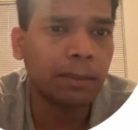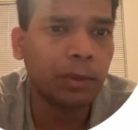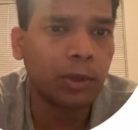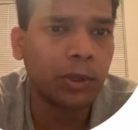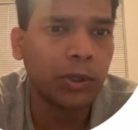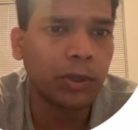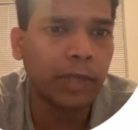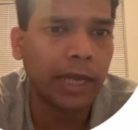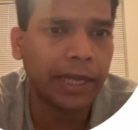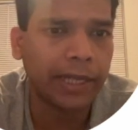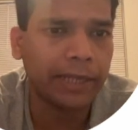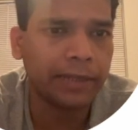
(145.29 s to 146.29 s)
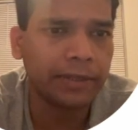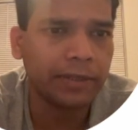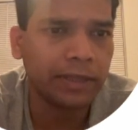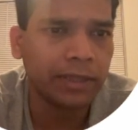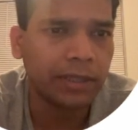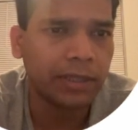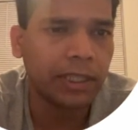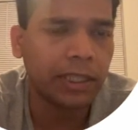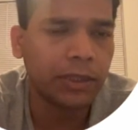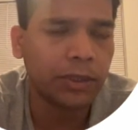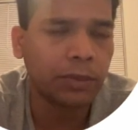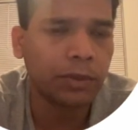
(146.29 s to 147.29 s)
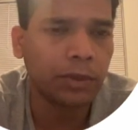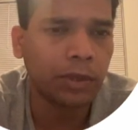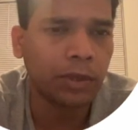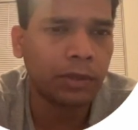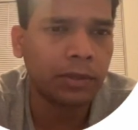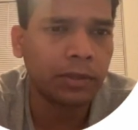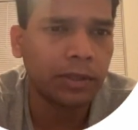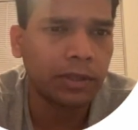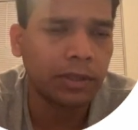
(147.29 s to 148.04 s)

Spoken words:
proteoglycans that are shown on